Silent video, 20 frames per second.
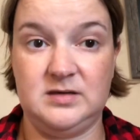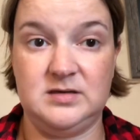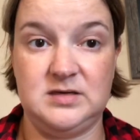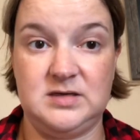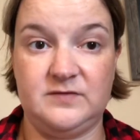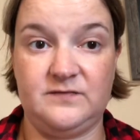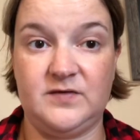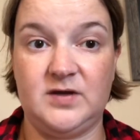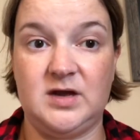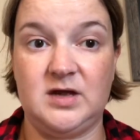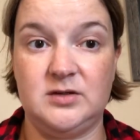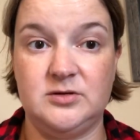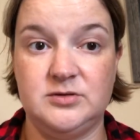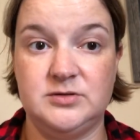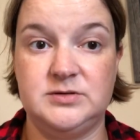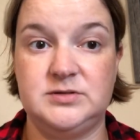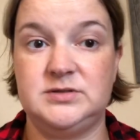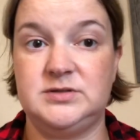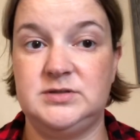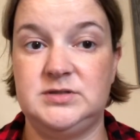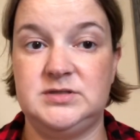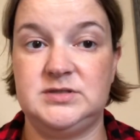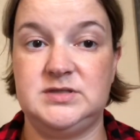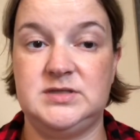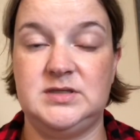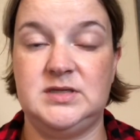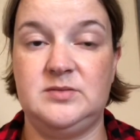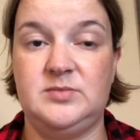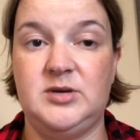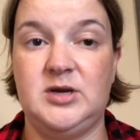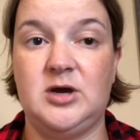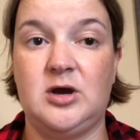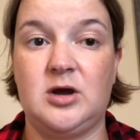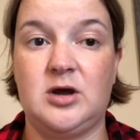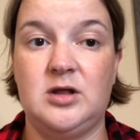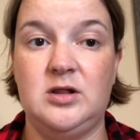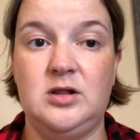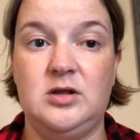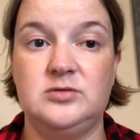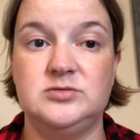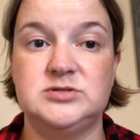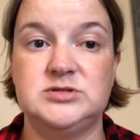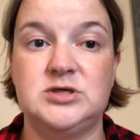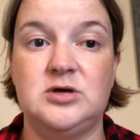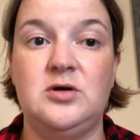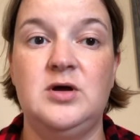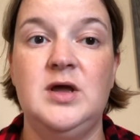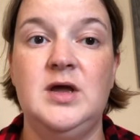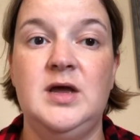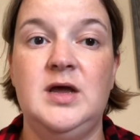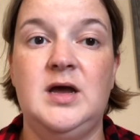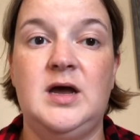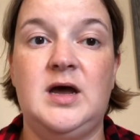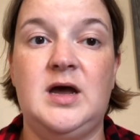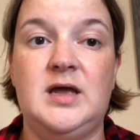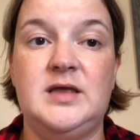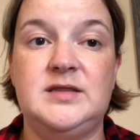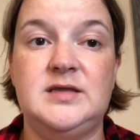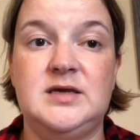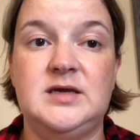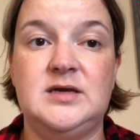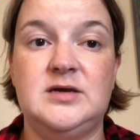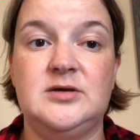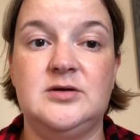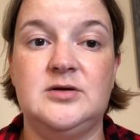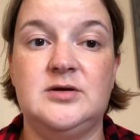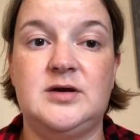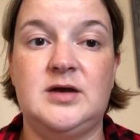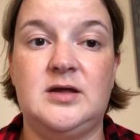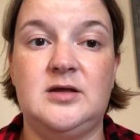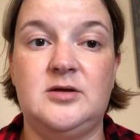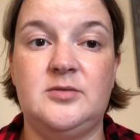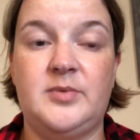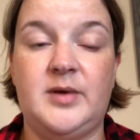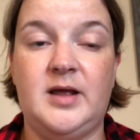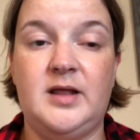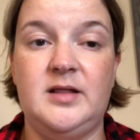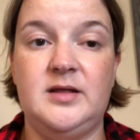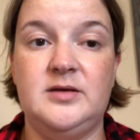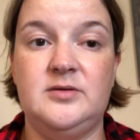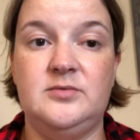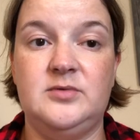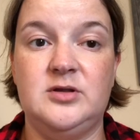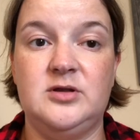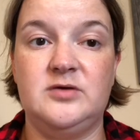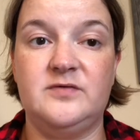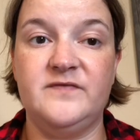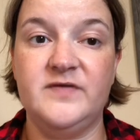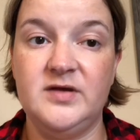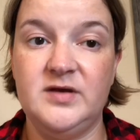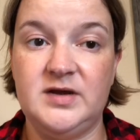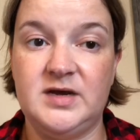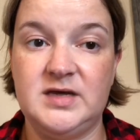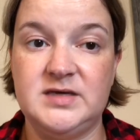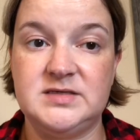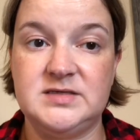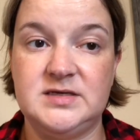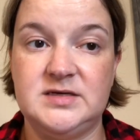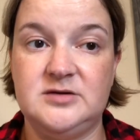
different colors just in the peacock alone. So I think her color palette will look very nice.